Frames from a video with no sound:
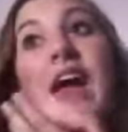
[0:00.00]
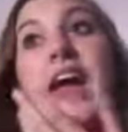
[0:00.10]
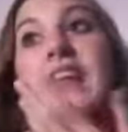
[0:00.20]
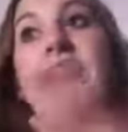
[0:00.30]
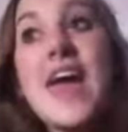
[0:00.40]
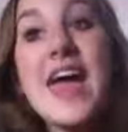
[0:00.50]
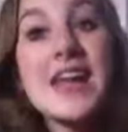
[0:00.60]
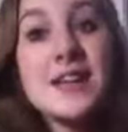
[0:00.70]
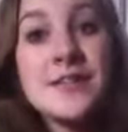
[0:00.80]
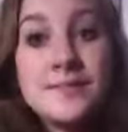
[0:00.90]
And
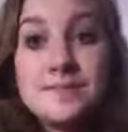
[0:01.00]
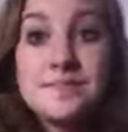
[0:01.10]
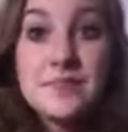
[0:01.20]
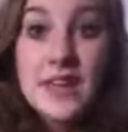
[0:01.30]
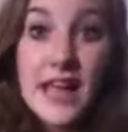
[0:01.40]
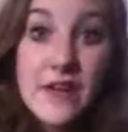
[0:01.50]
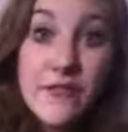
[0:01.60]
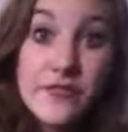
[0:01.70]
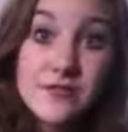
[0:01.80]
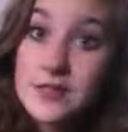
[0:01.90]
then,
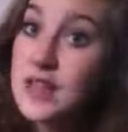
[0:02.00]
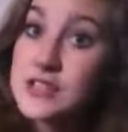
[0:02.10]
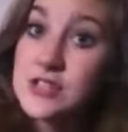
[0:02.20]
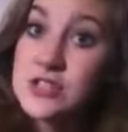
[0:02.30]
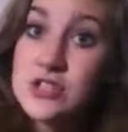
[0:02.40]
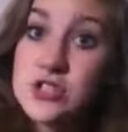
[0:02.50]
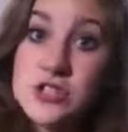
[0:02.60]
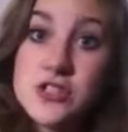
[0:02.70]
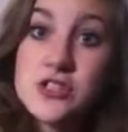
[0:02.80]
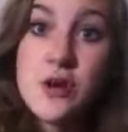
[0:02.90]
if let's
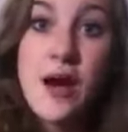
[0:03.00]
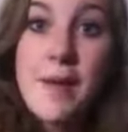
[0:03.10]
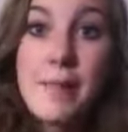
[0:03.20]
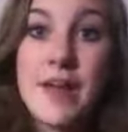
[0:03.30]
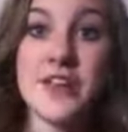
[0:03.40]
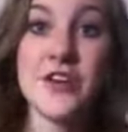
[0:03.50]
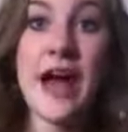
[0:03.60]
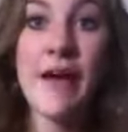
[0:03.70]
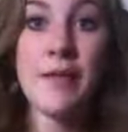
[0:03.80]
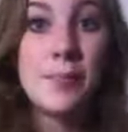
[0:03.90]
just so happen you're
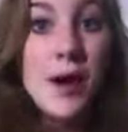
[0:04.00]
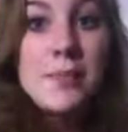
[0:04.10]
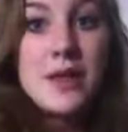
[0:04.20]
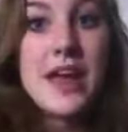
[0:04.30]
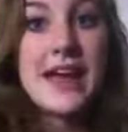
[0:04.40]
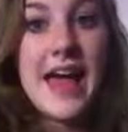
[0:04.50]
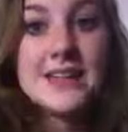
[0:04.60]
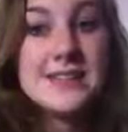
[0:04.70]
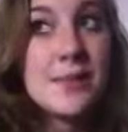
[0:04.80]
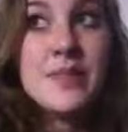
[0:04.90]
out in public
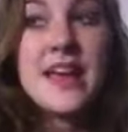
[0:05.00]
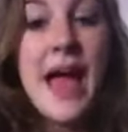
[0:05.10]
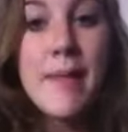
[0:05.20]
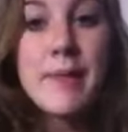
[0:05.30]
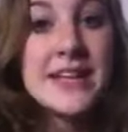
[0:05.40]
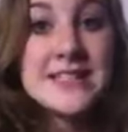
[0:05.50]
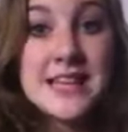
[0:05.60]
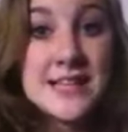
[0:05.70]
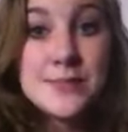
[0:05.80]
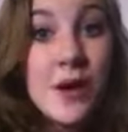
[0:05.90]
and something happens
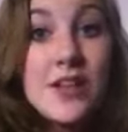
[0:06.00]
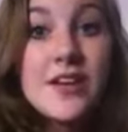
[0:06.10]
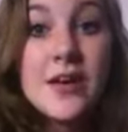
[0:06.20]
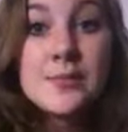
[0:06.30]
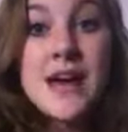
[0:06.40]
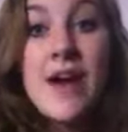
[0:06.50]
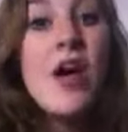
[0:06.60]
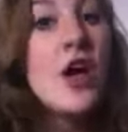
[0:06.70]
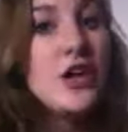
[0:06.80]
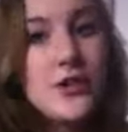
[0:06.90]
and the spoiler comes out,
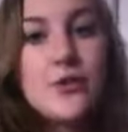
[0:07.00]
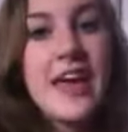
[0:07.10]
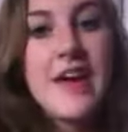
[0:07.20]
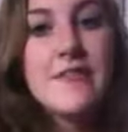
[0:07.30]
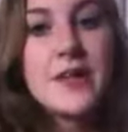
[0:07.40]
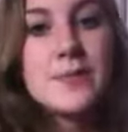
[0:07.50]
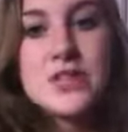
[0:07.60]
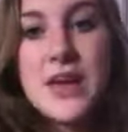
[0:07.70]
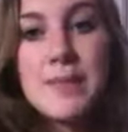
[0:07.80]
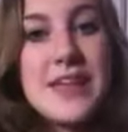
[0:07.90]
you can't flip
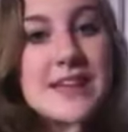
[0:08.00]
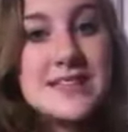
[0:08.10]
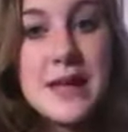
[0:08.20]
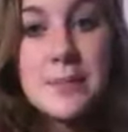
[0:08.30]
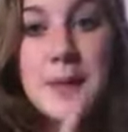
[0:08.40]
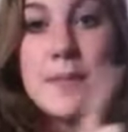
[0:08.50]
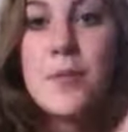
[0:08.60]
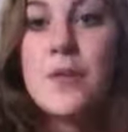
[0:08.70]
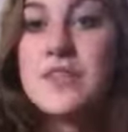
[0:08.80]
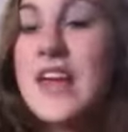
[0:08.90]
shit because then people
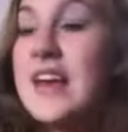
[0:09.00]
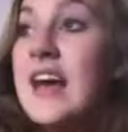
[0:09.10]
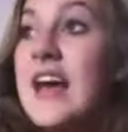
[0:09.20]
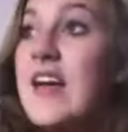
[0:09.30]
will think